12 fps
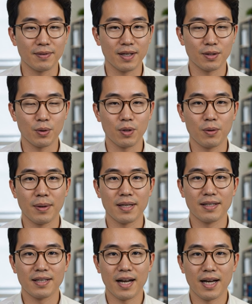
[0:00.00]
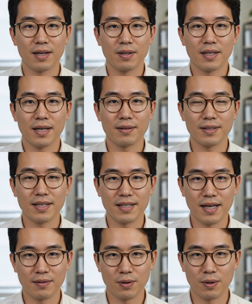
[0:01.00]
Historical medicine actually gives this
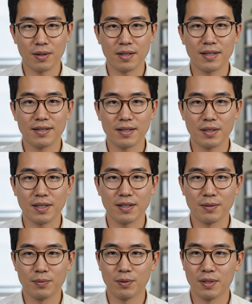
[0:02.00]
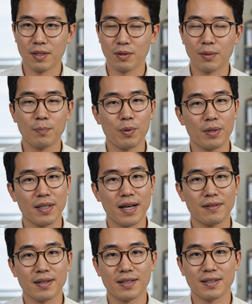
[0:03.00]
evolutionary theory some real supporting
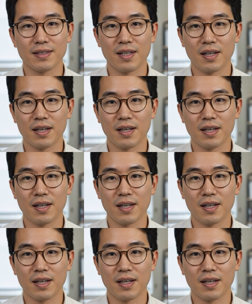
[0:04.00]
evidence.